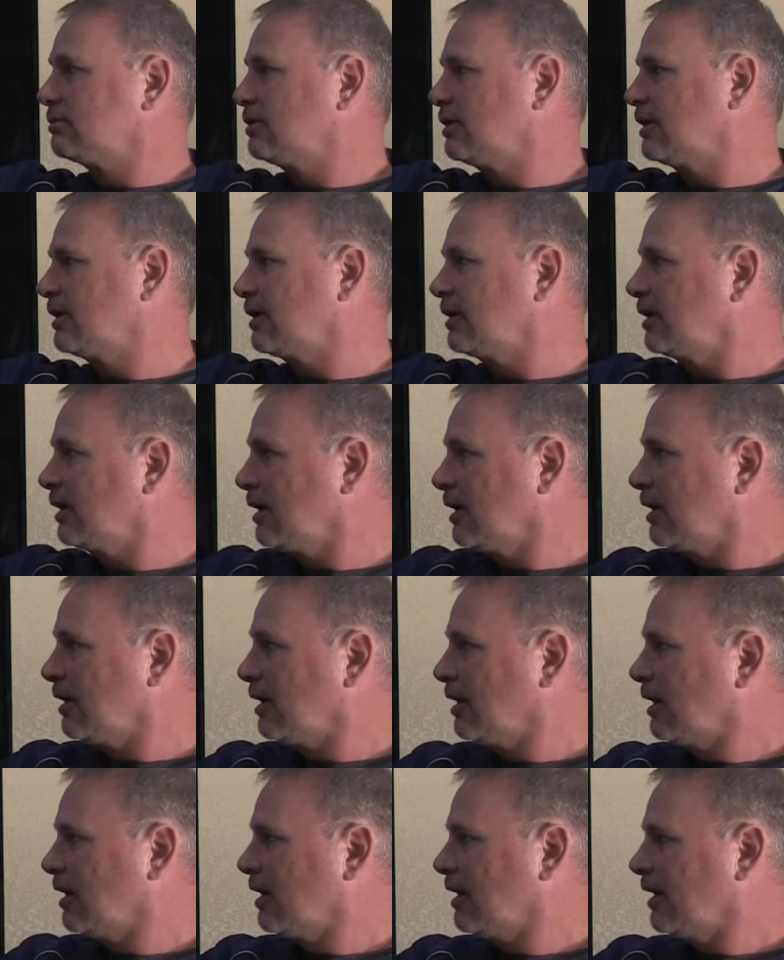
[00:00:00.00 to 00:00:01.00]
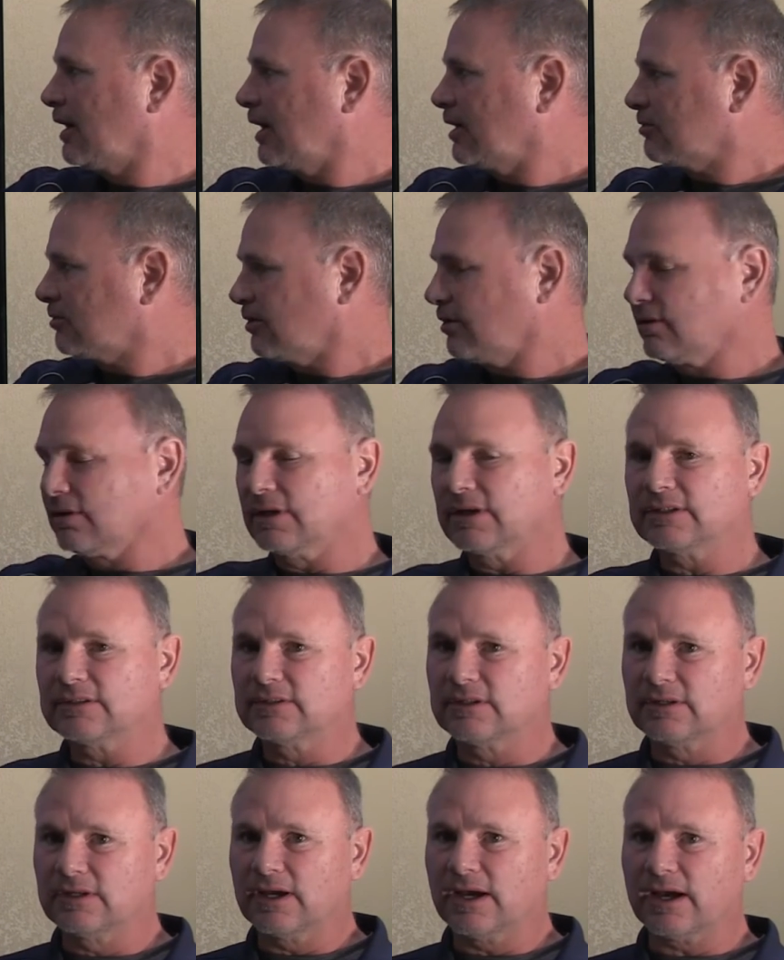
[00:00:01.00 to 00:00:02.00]
That's going to lead
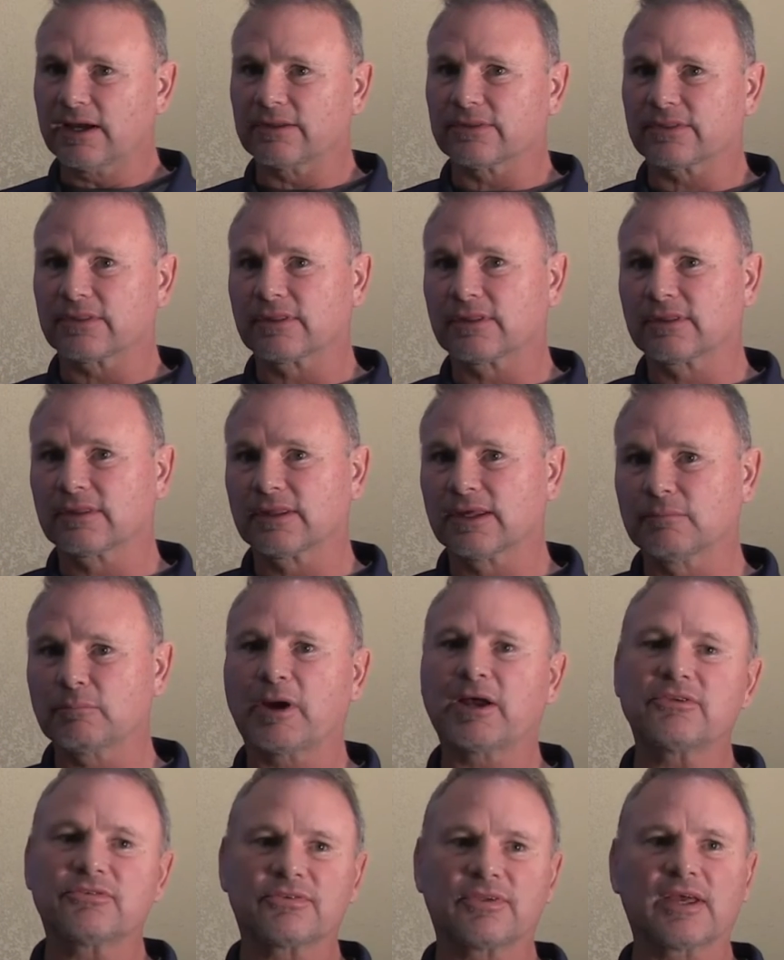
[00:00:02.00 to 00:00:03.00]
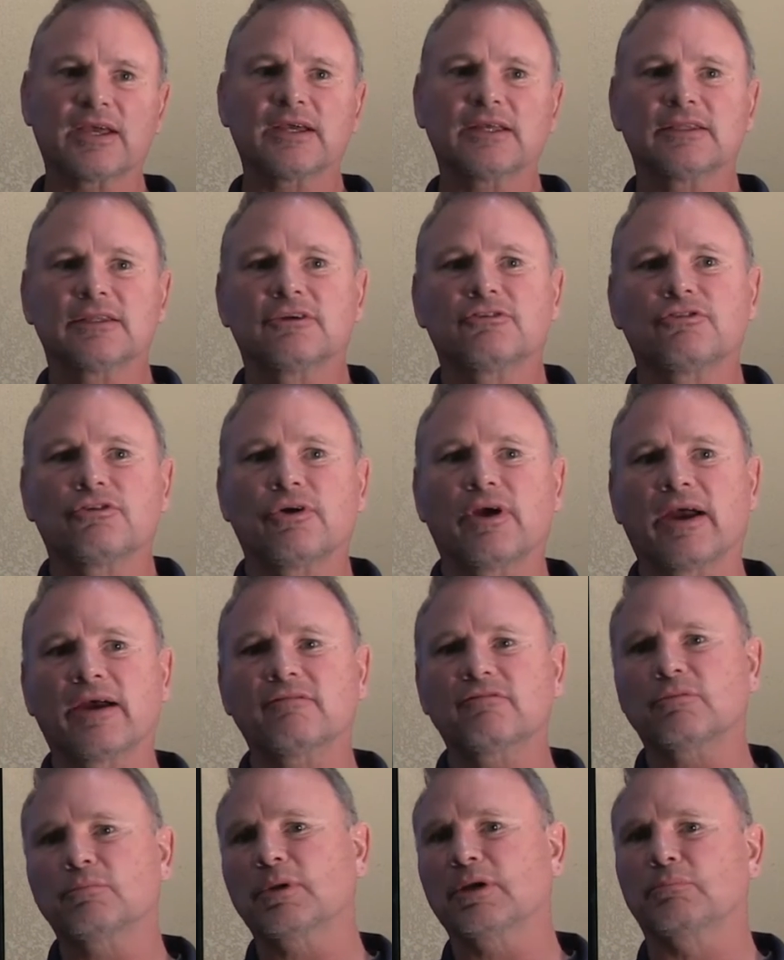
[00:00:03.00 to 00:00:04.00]
to death. Am I saying that you
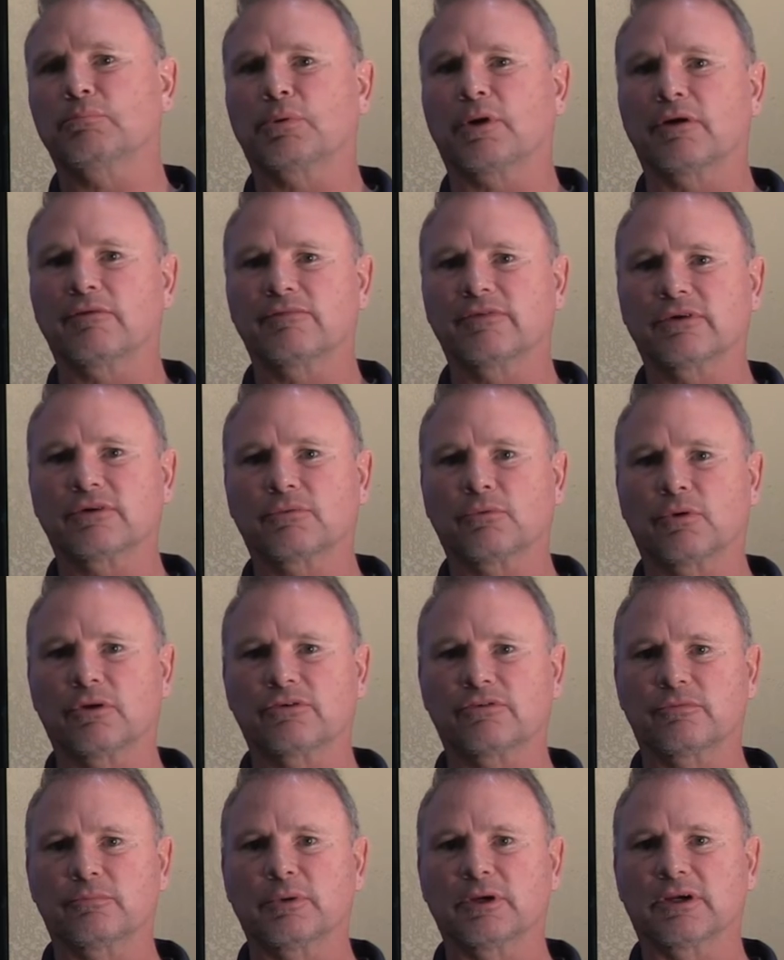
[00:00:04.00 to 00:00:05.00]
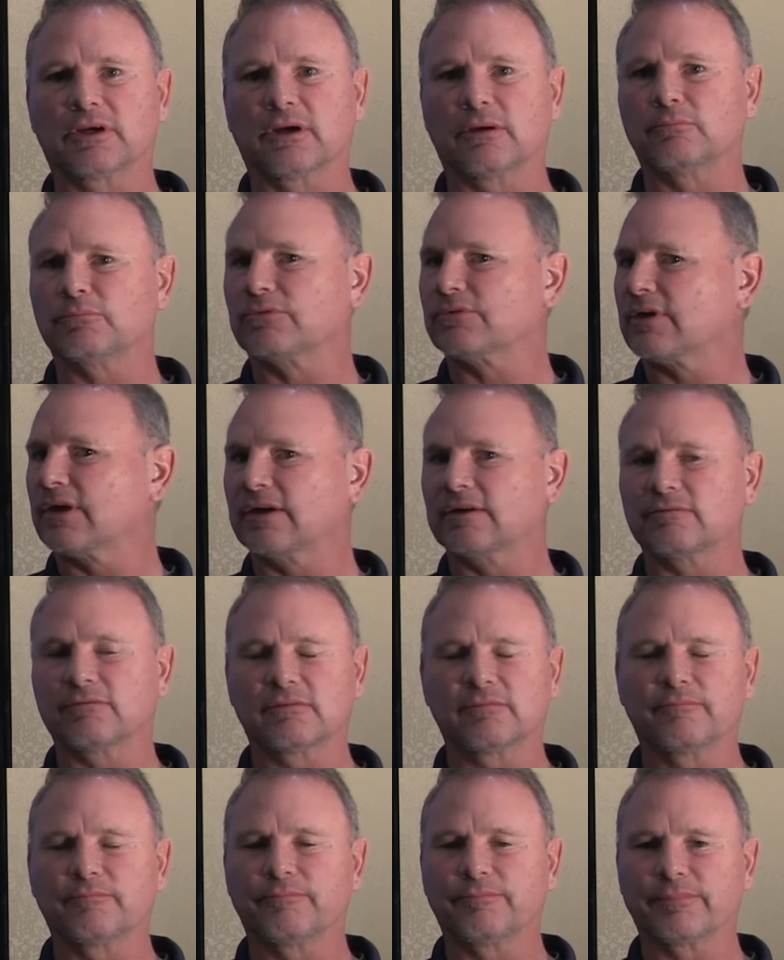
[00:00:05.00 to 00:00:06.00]
have to be perfect once you become saved?
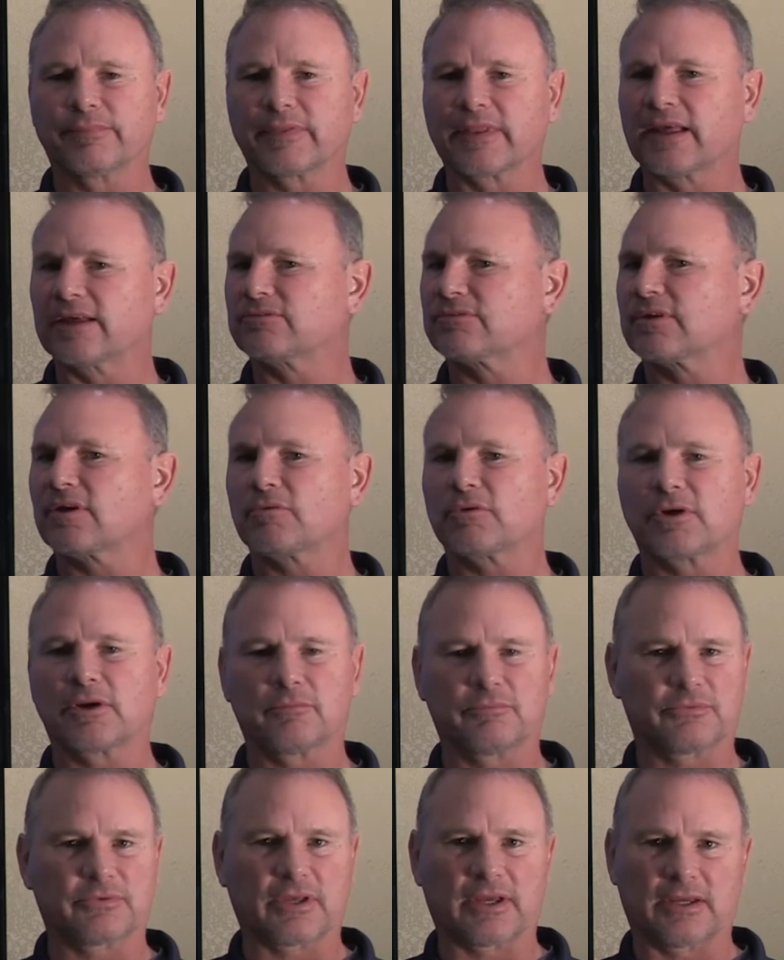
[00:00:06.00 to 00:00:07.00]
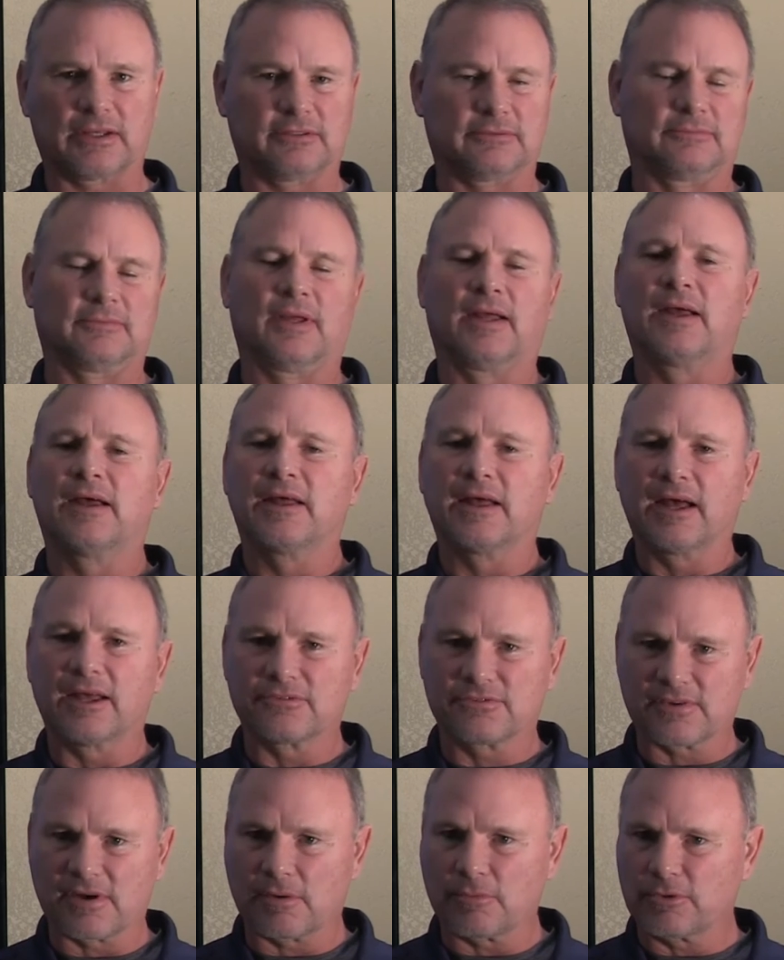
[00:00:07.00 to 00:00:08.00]
That's not what I'm saying.
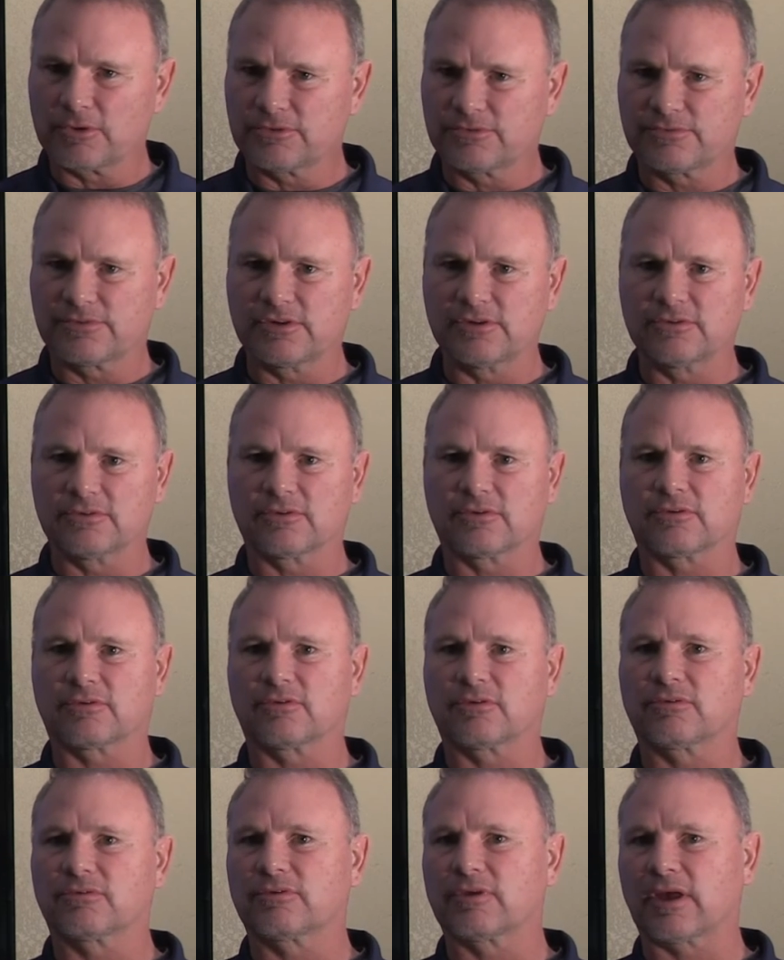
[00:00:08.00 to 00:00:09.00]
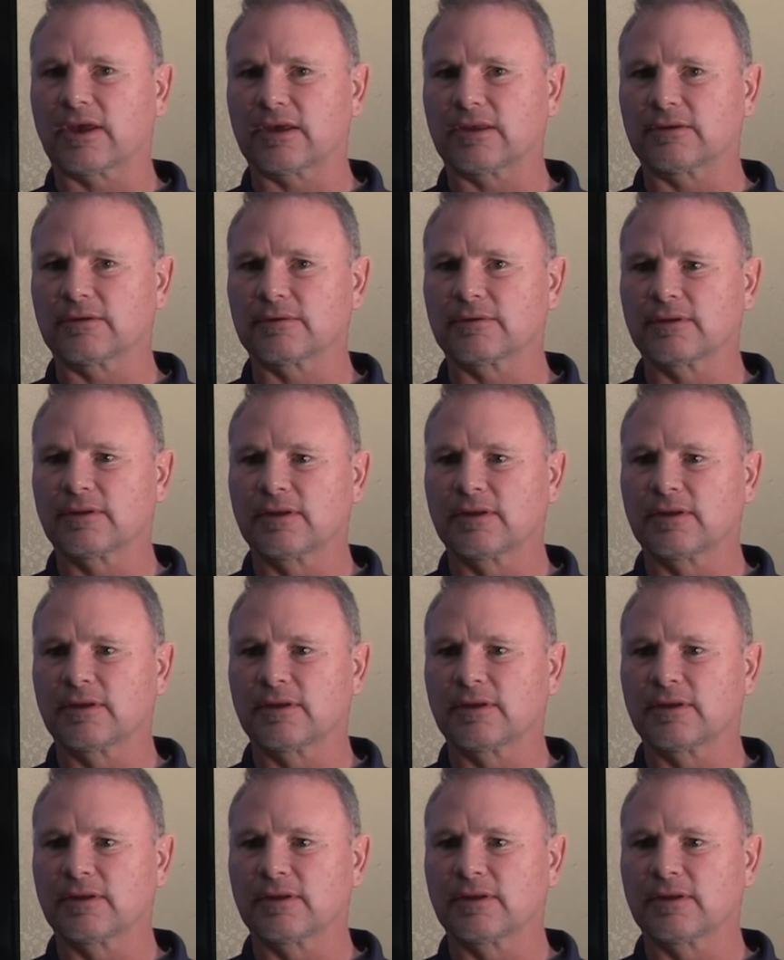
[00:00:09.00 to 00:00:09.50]
That's not what Jesus is saying.